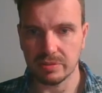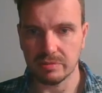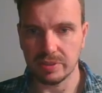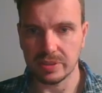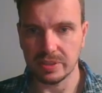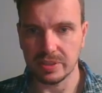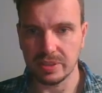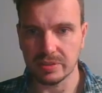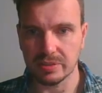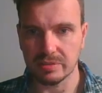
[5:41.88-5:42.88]
3t
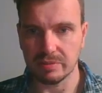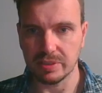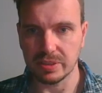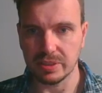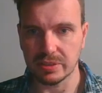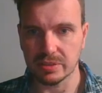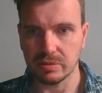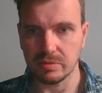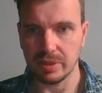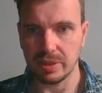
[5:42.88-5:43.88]
is 3t
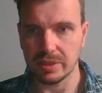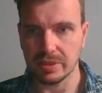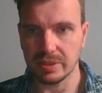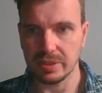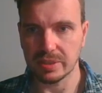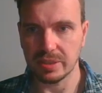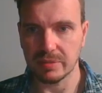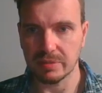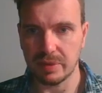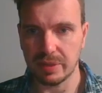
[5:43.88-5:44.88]
squared. T
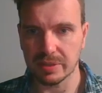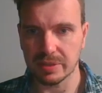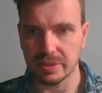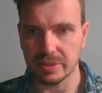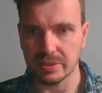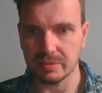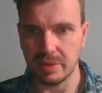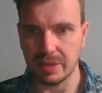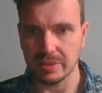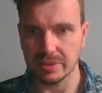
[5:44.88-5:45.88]
times minus 6 is
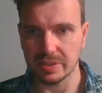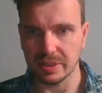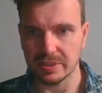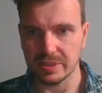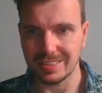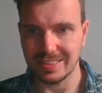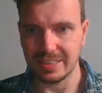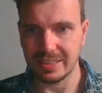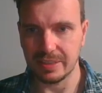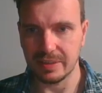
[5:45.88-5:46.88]
minus
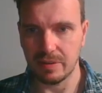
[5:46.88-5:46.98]
6t.